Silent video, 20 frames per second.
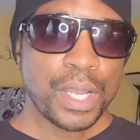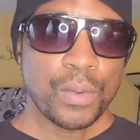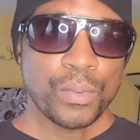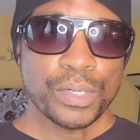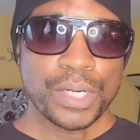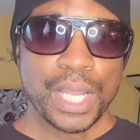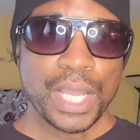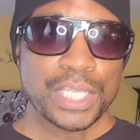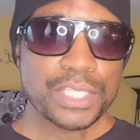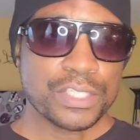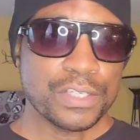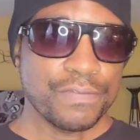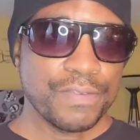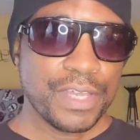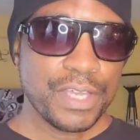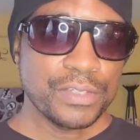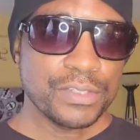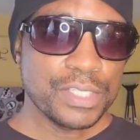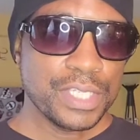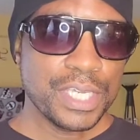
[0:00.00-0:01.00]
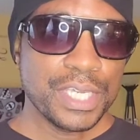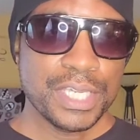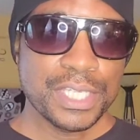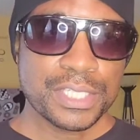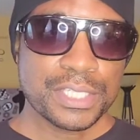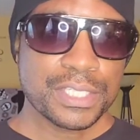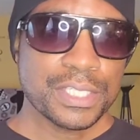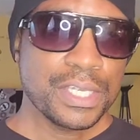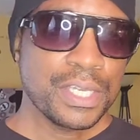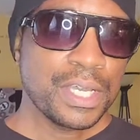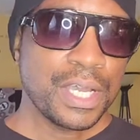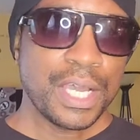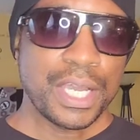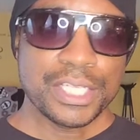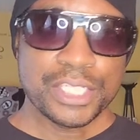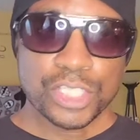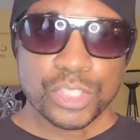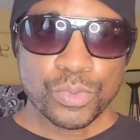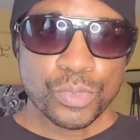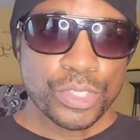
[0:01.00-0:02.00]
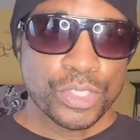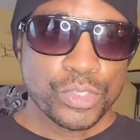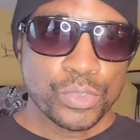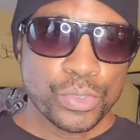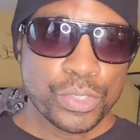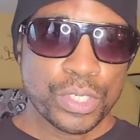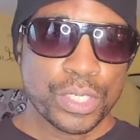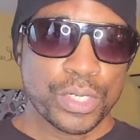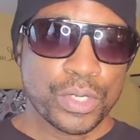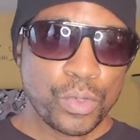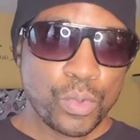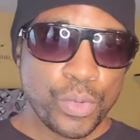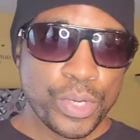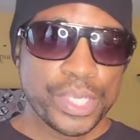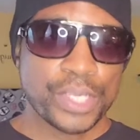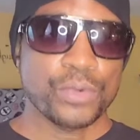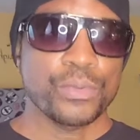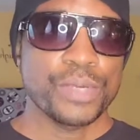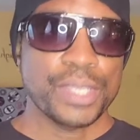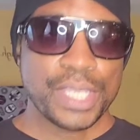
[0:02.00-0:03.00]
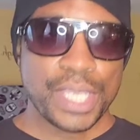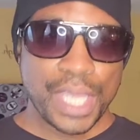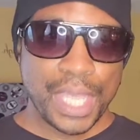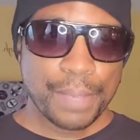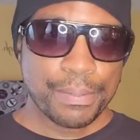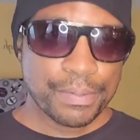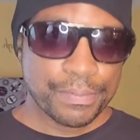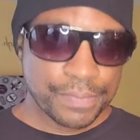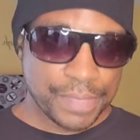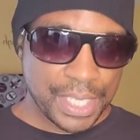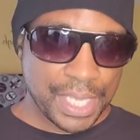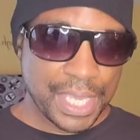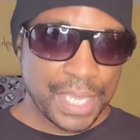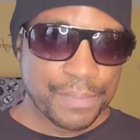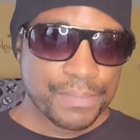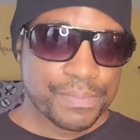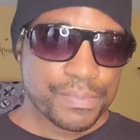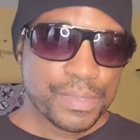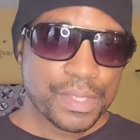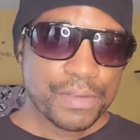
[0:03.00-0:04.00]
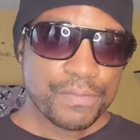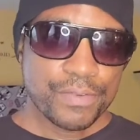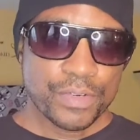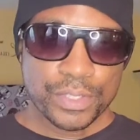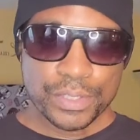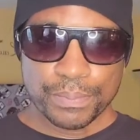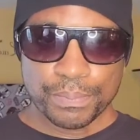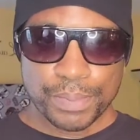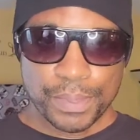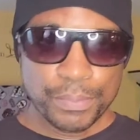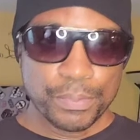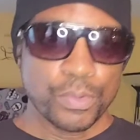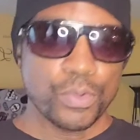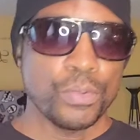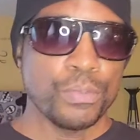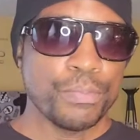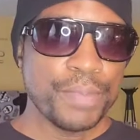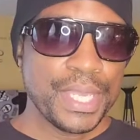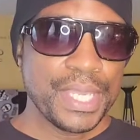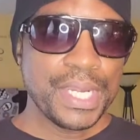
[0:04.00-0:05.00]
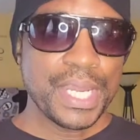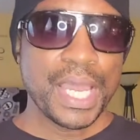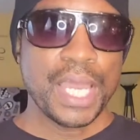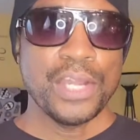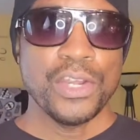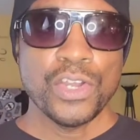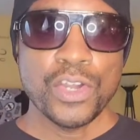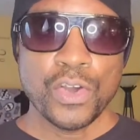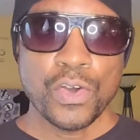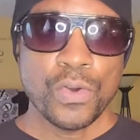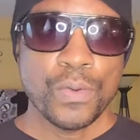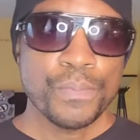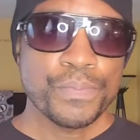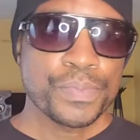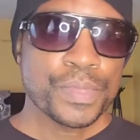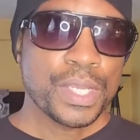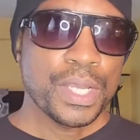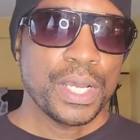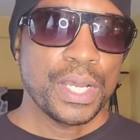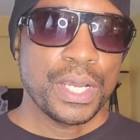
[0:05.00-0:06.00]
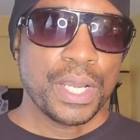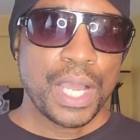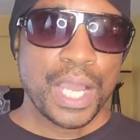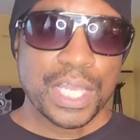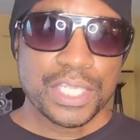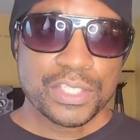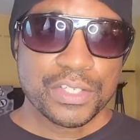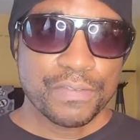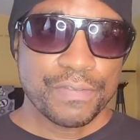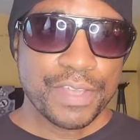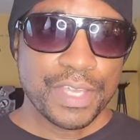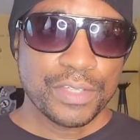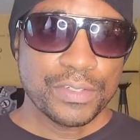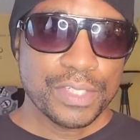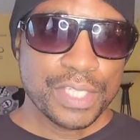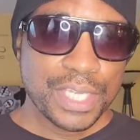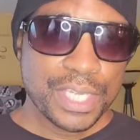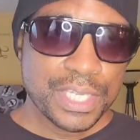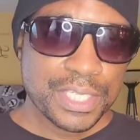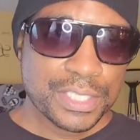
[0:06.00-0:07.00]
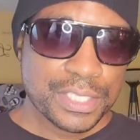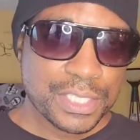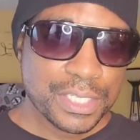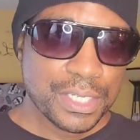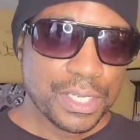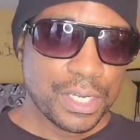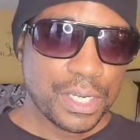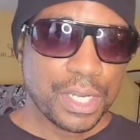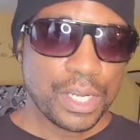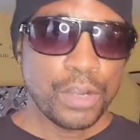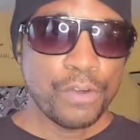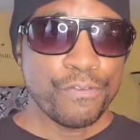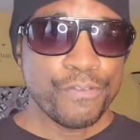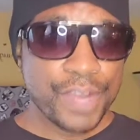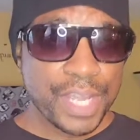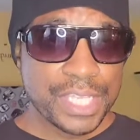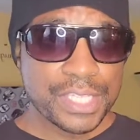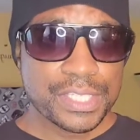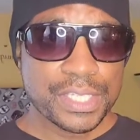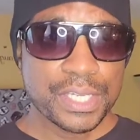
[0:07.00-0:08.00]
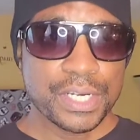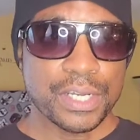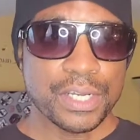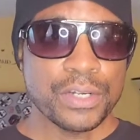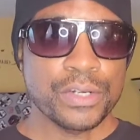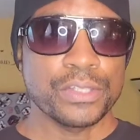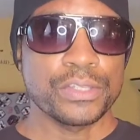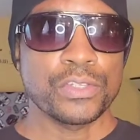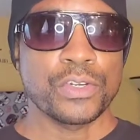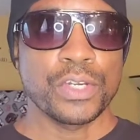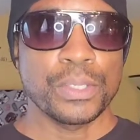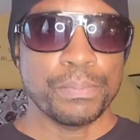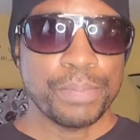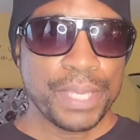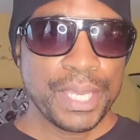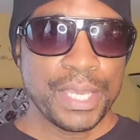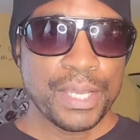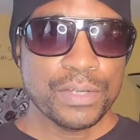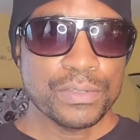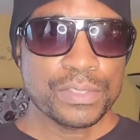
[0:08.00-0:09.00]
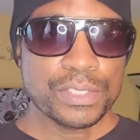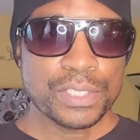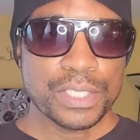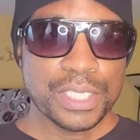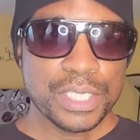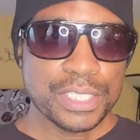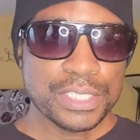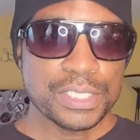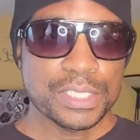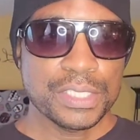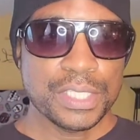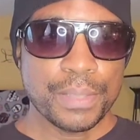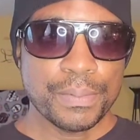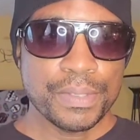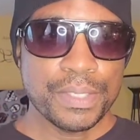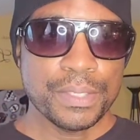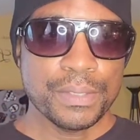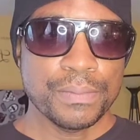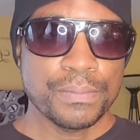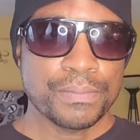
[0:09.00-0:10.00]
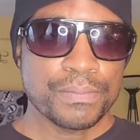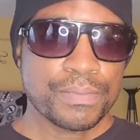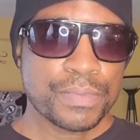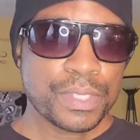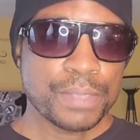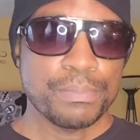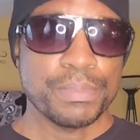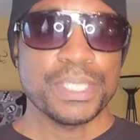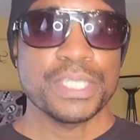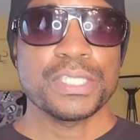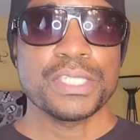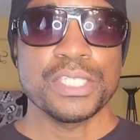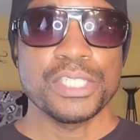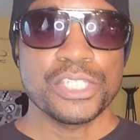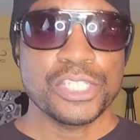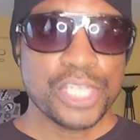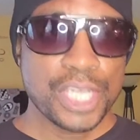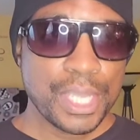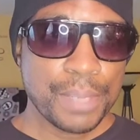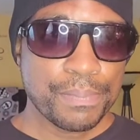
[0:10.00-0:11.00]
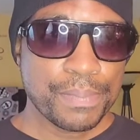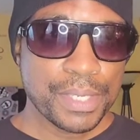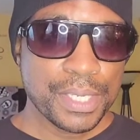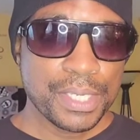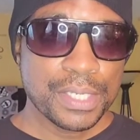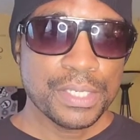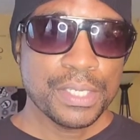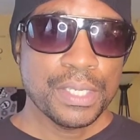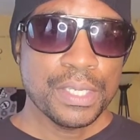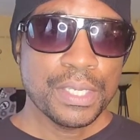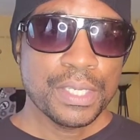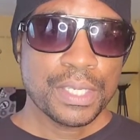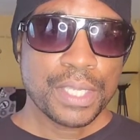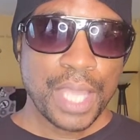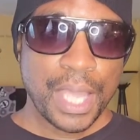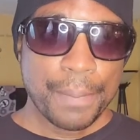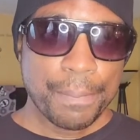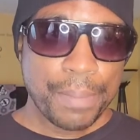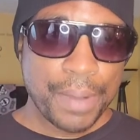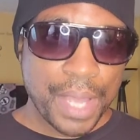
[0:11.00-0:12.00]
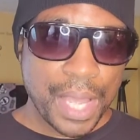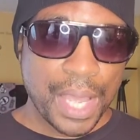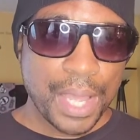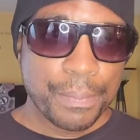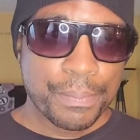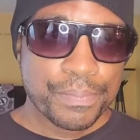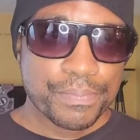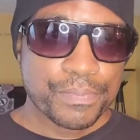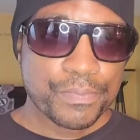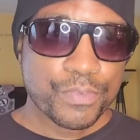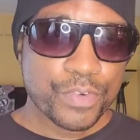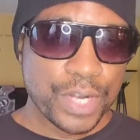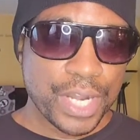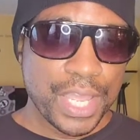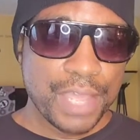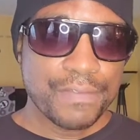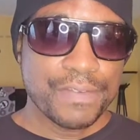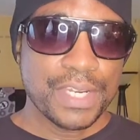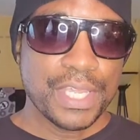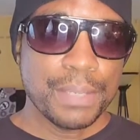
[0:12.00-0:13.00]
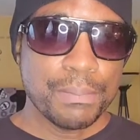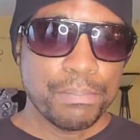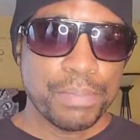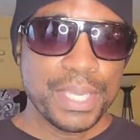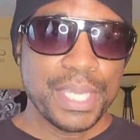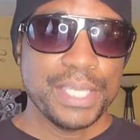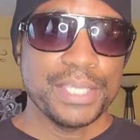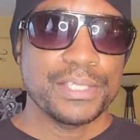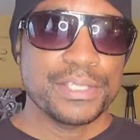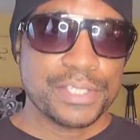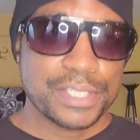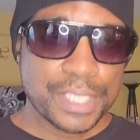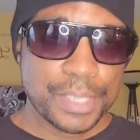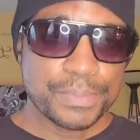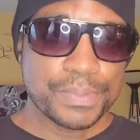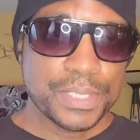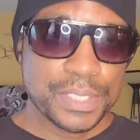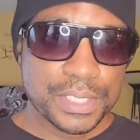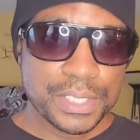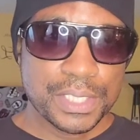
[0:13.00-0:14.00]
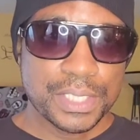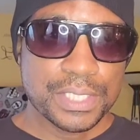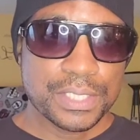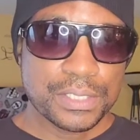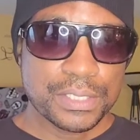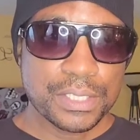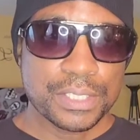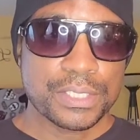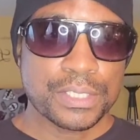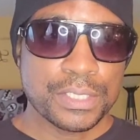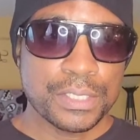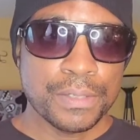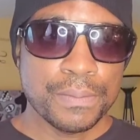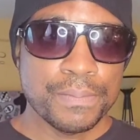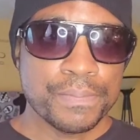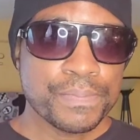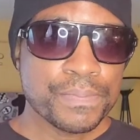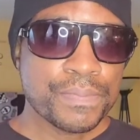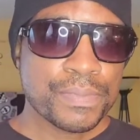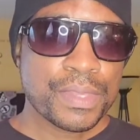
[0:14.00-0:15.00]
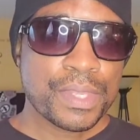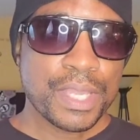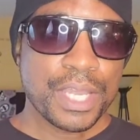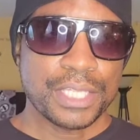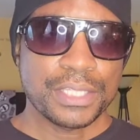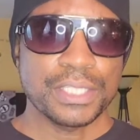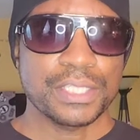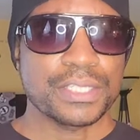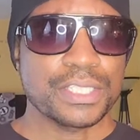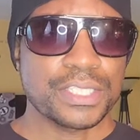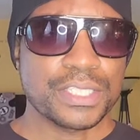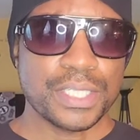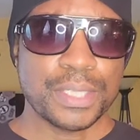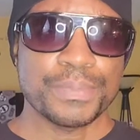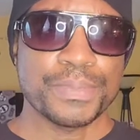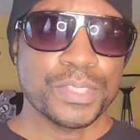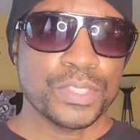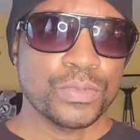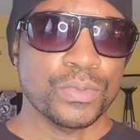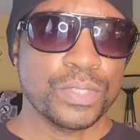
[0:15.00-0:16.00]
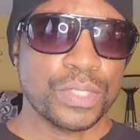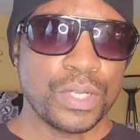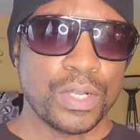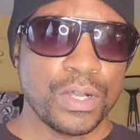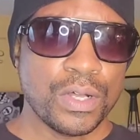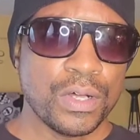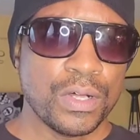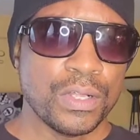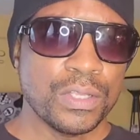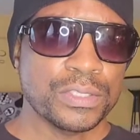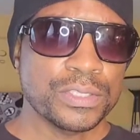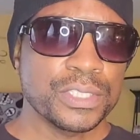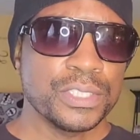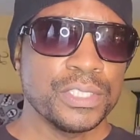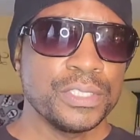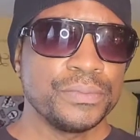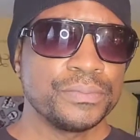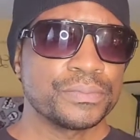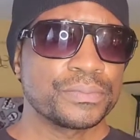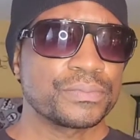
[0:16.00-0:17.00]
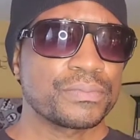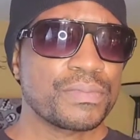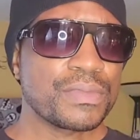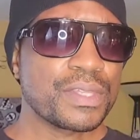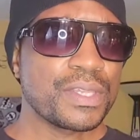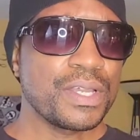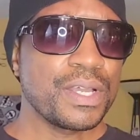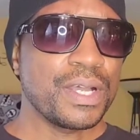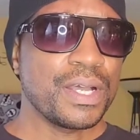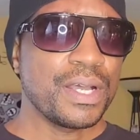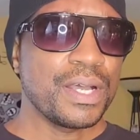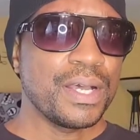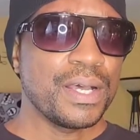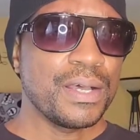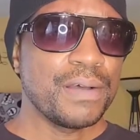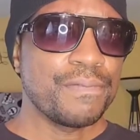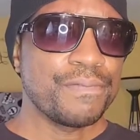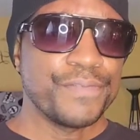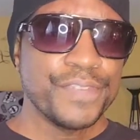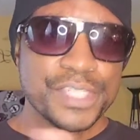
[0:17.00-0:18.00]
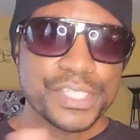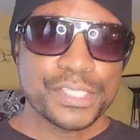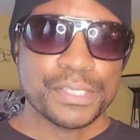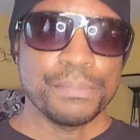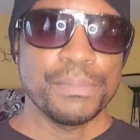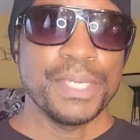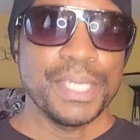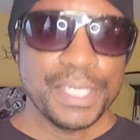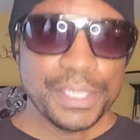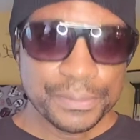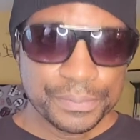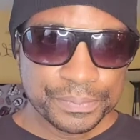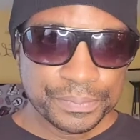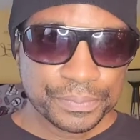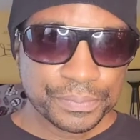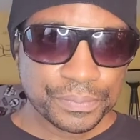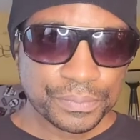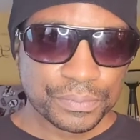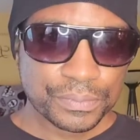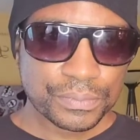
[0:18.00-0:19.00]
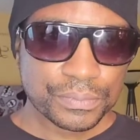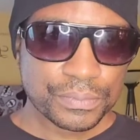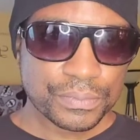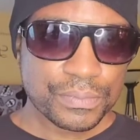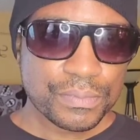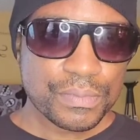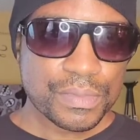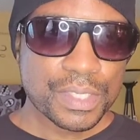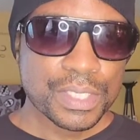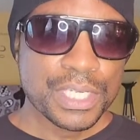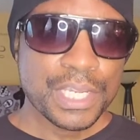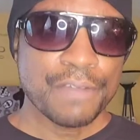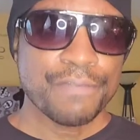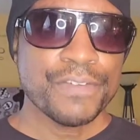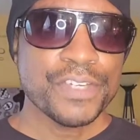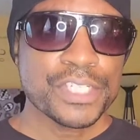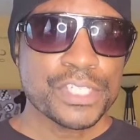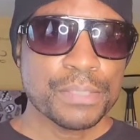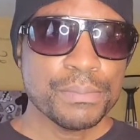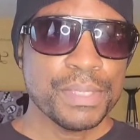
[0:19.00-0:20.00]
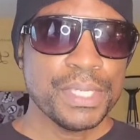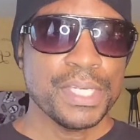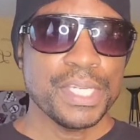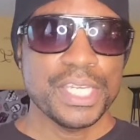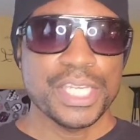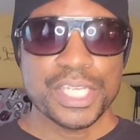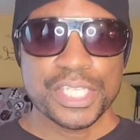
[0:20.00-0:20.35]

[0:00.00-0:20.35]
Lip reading: with Oscar Valdez, I just want to do a quick recap of that for people who may not know. Oscar Valdez, who fights at 130 pounds, he's a WBC champion, got popped for having a banned substance in his system. I think the substance was called phentermine. Now, phentermine